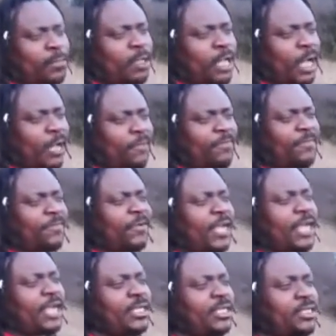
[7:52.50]
are
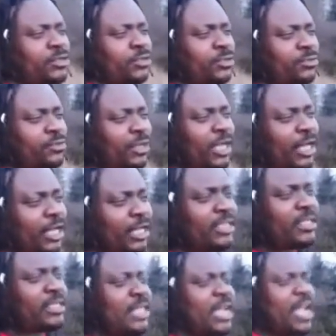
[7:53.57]
afraid to really
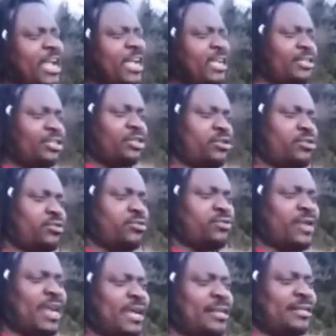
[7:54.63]
stand your own
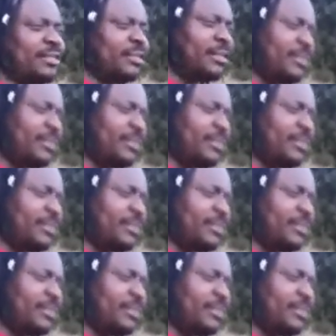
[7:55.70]
ground.